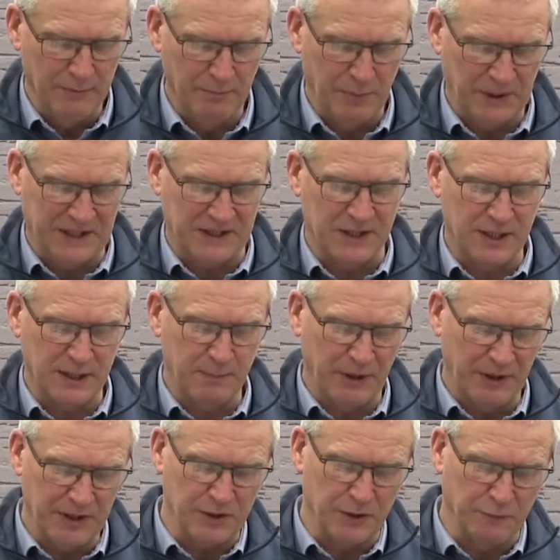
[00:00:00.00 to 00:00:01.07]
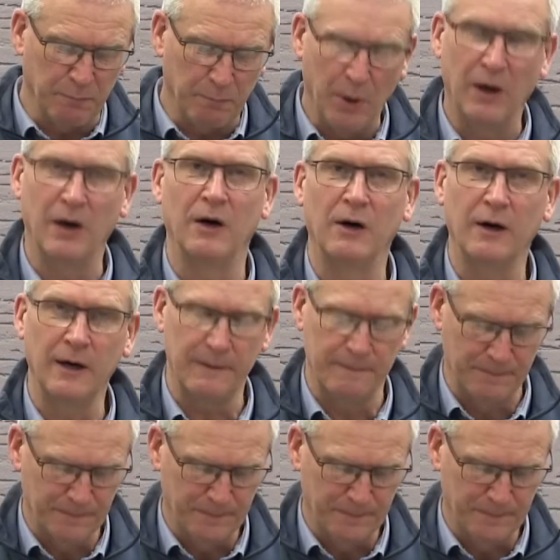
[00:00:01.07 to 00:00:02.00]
but a spirit of power,